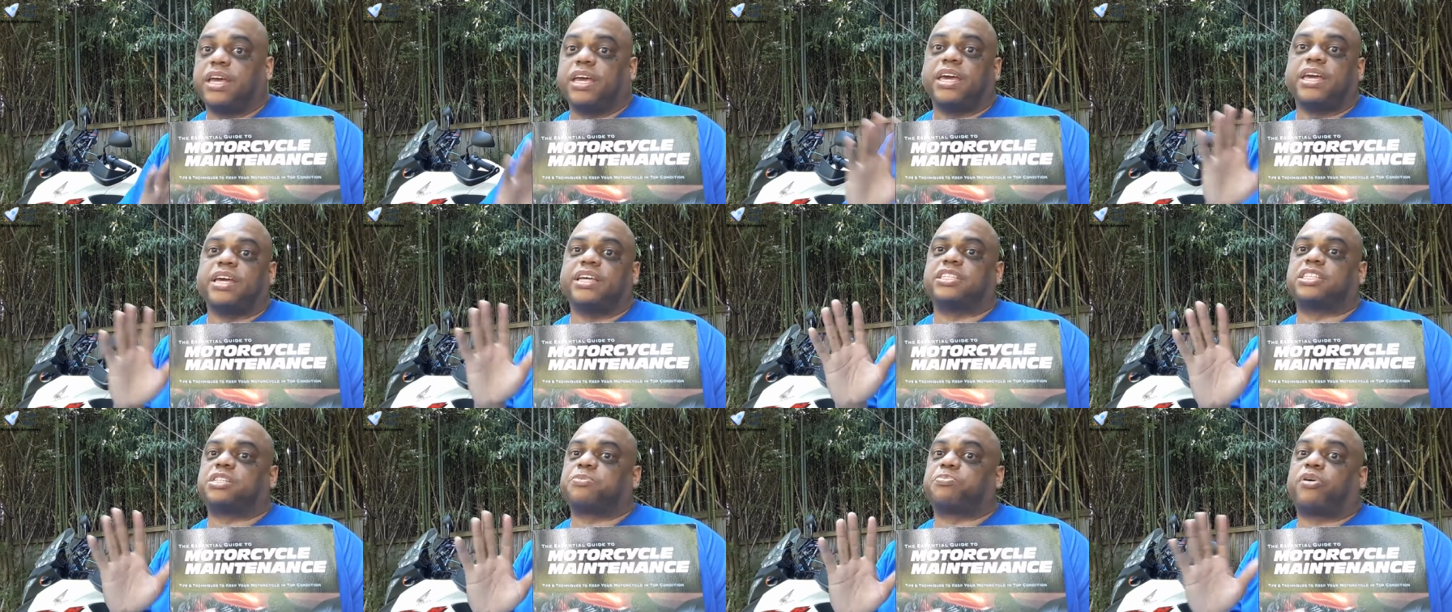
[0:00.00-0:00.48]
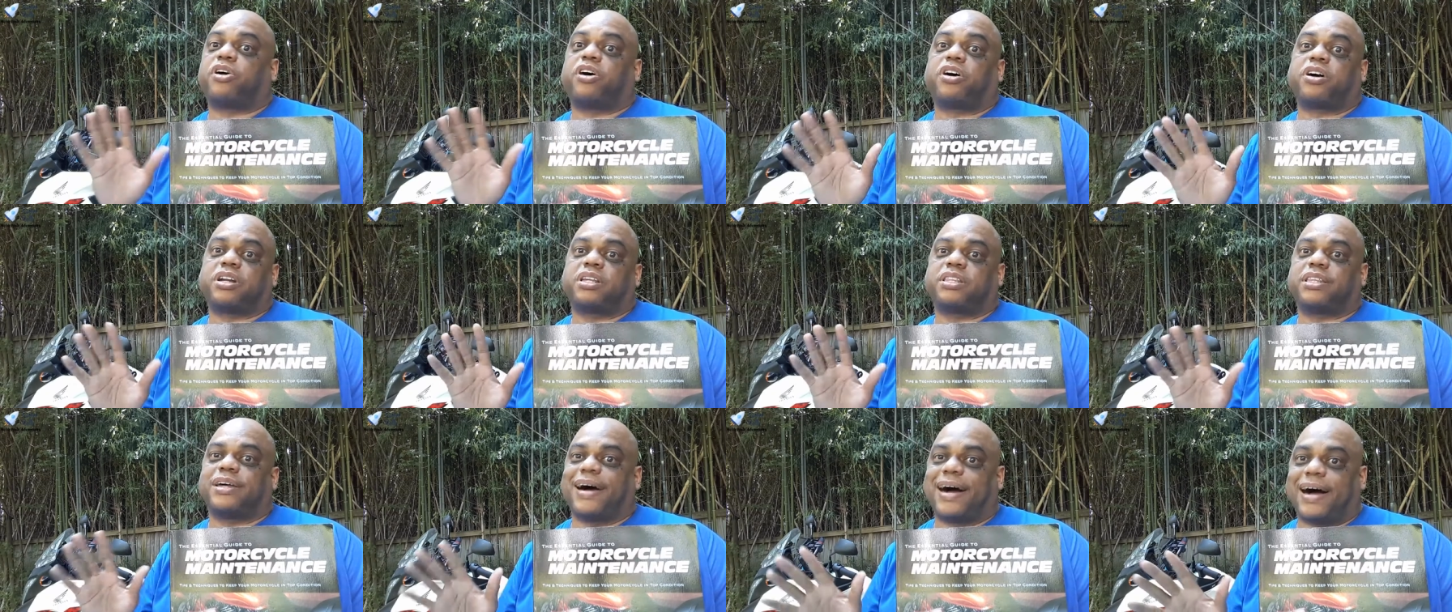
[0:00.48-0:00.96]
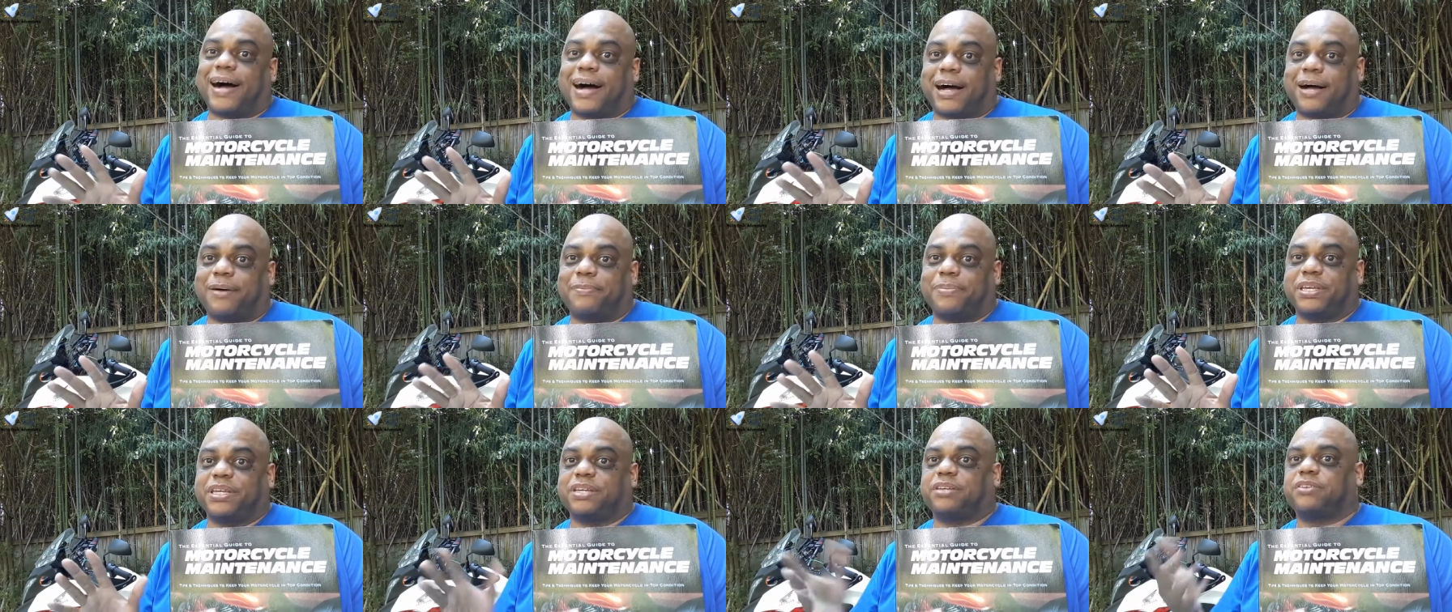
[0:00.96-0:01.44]
It's part of the
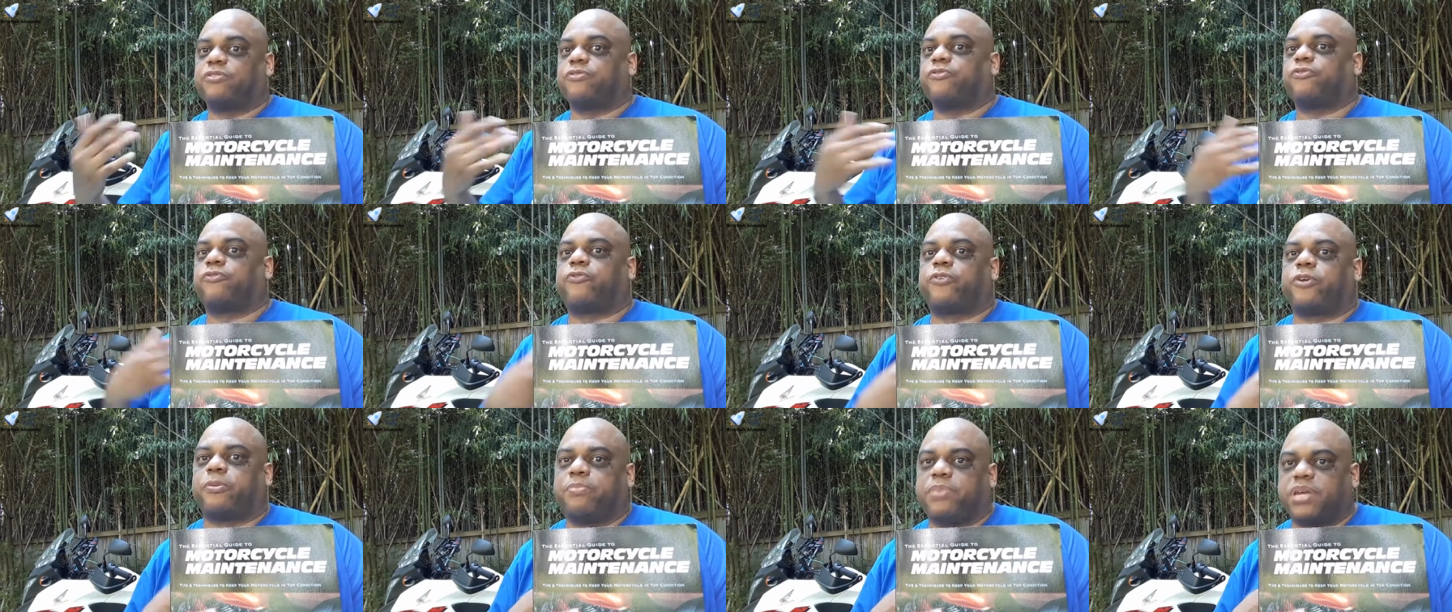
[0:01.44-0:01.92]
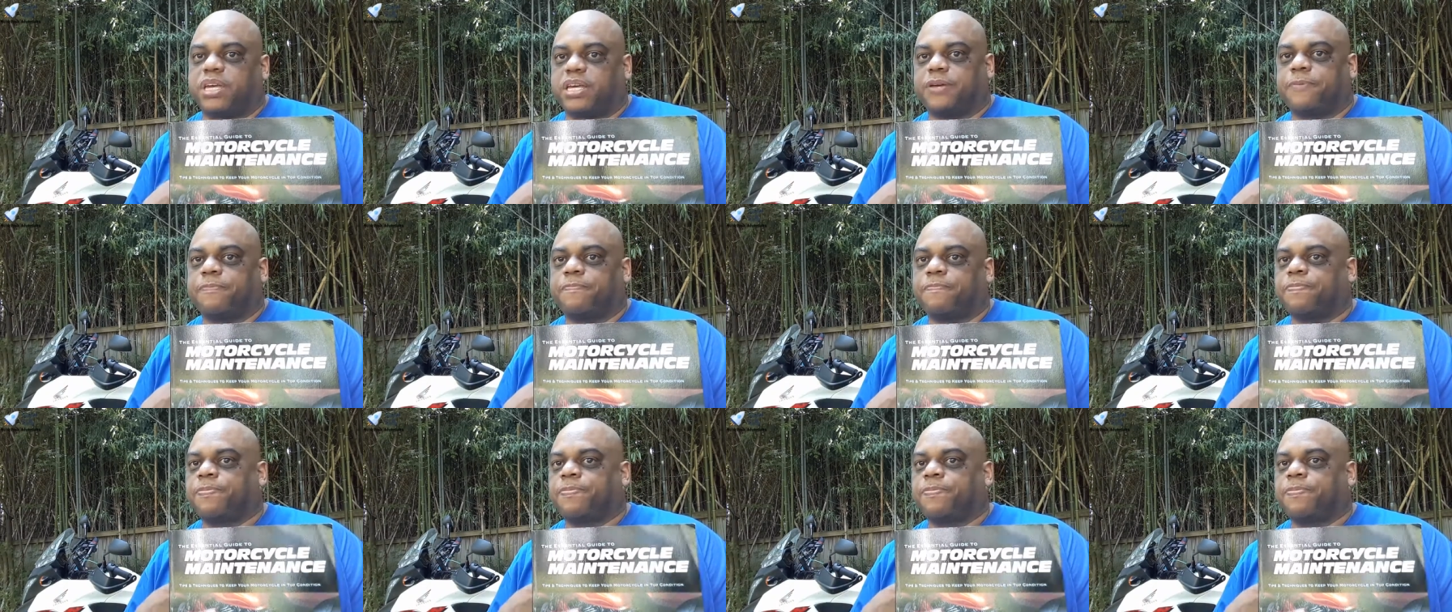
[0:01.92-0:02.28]
hobby for me.